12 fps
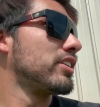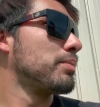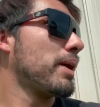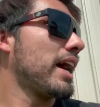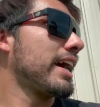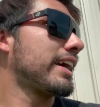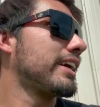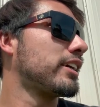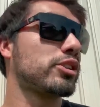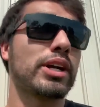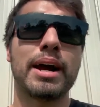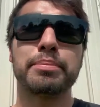the bike,
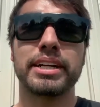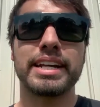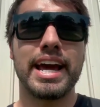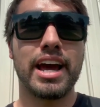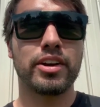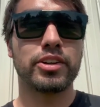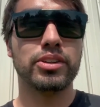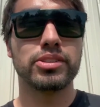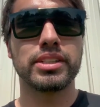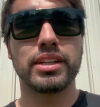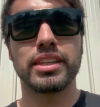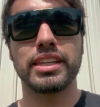strapped it down
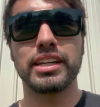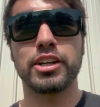using the